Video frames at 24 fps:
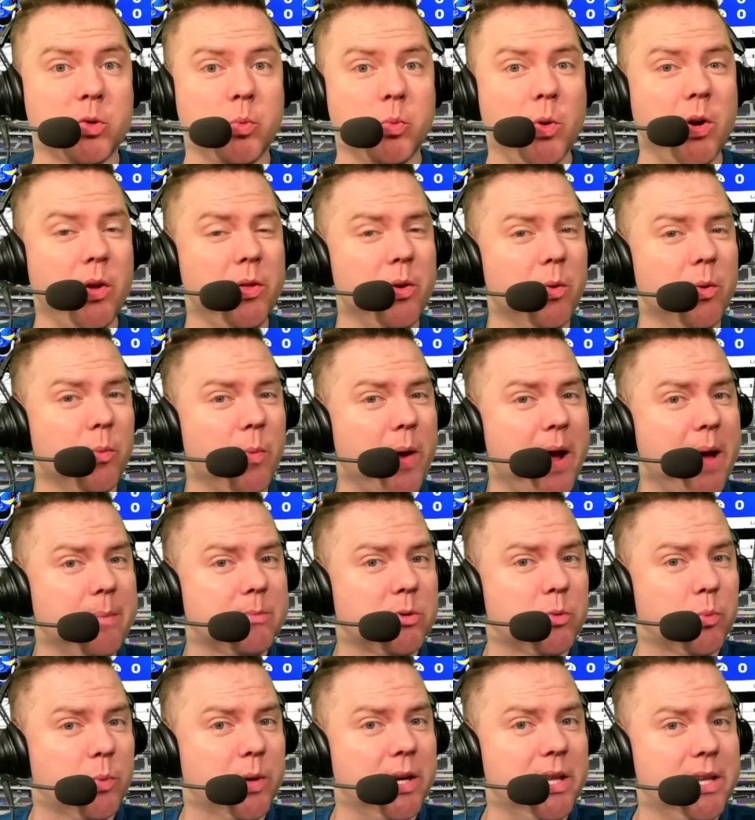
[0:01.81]
Will the Rams
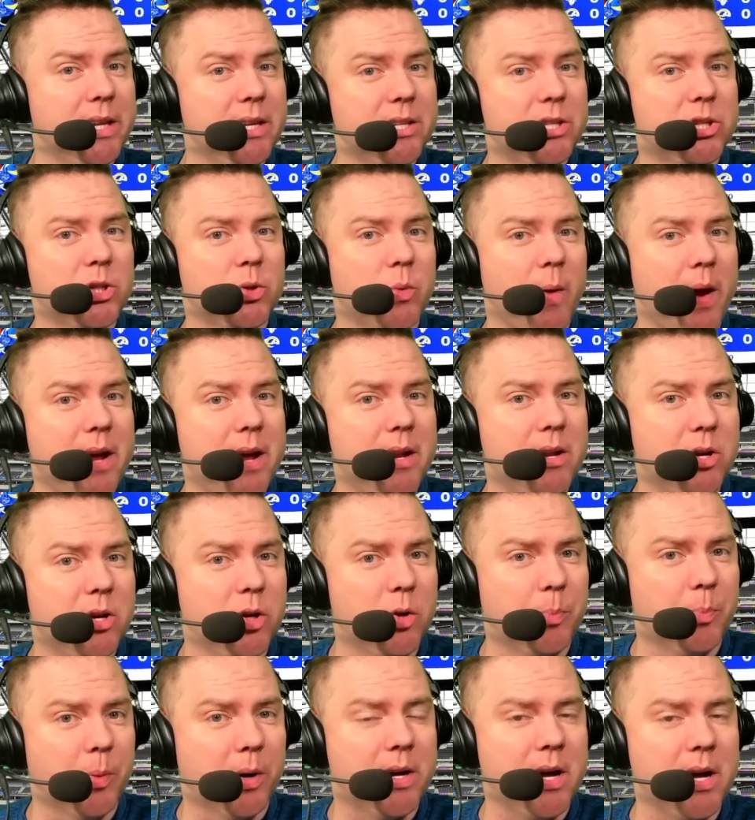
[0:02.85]
really trade
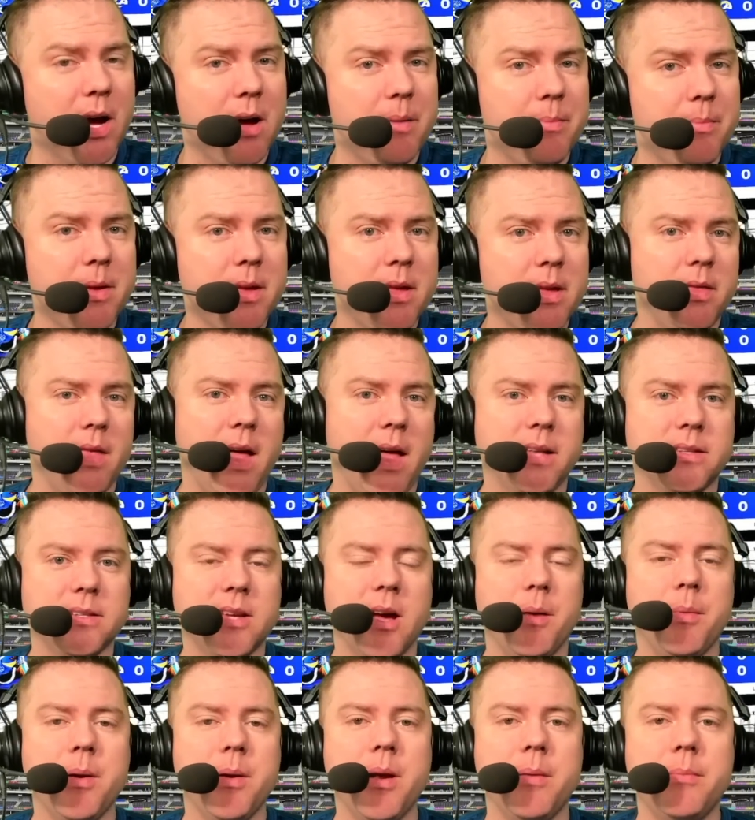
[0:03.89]
Cooper Kupp? That's
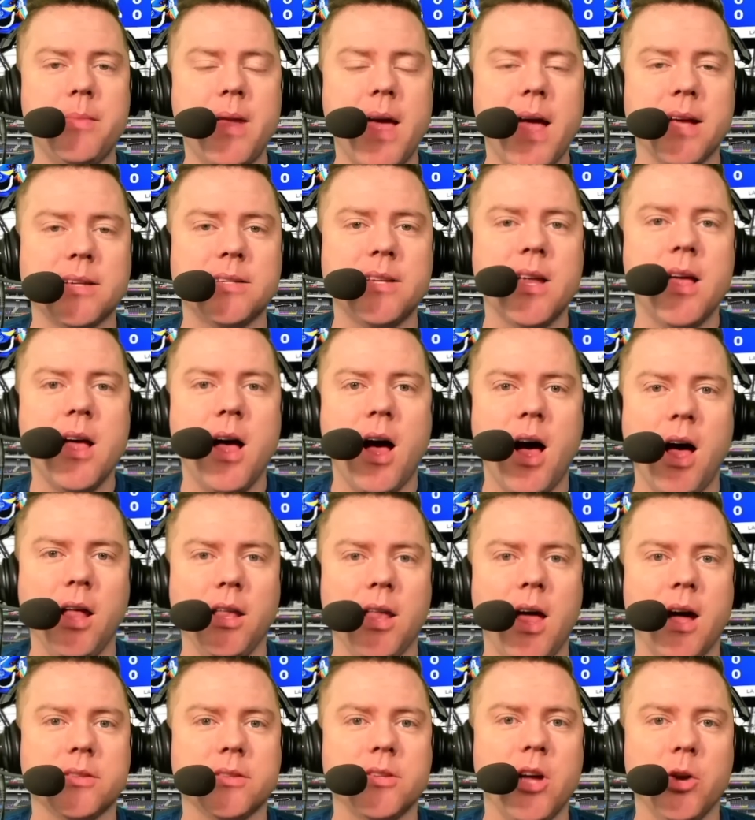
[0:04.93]
coming up next on
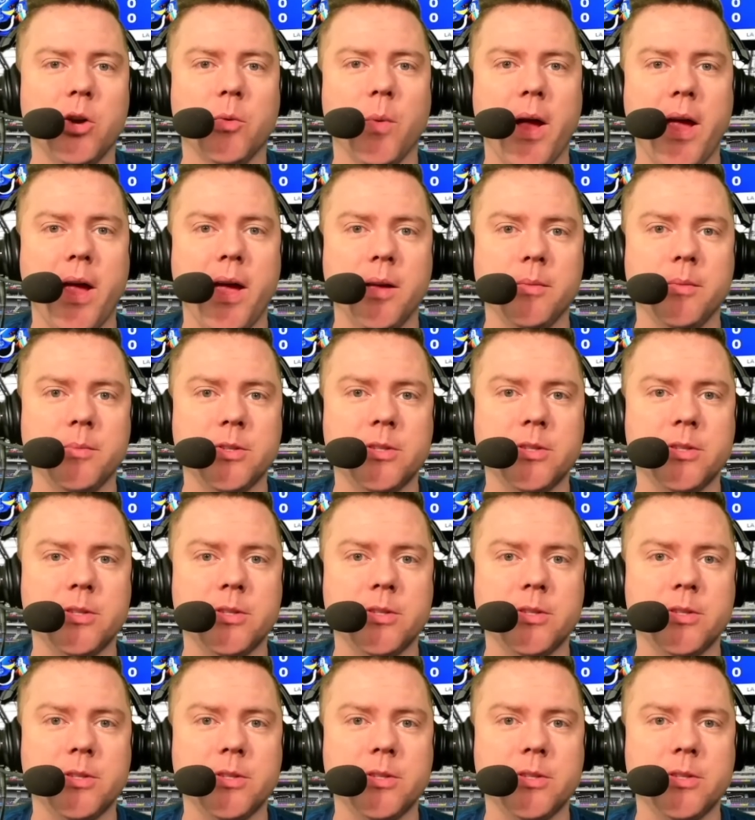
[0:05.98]
Locked On Rams.